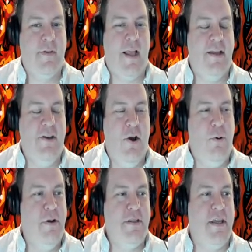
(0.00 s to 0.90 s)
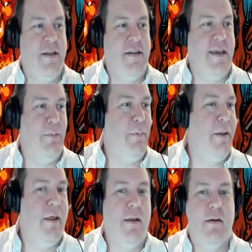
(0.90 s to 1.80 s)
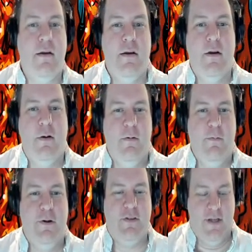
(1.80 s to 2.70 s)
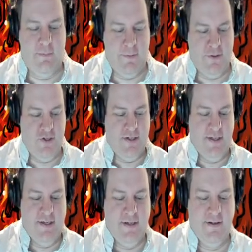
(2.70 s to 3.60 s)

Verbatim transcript: Uh, no one is getting tabled by that. What what GT?